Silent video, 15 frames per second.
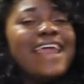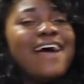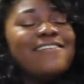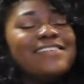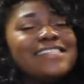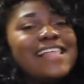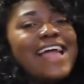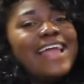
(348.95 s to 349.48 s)

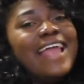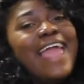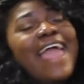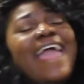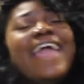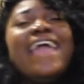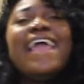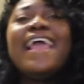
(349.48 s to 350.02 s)
I was like,
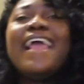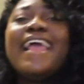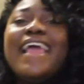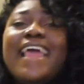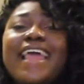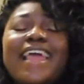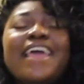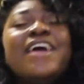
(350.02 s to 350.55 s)

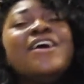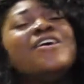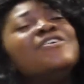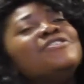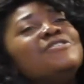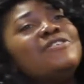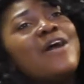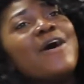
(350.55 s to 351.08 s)
hey,
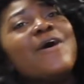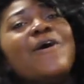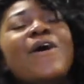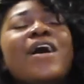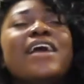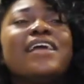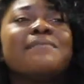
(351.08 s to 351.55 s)
you know,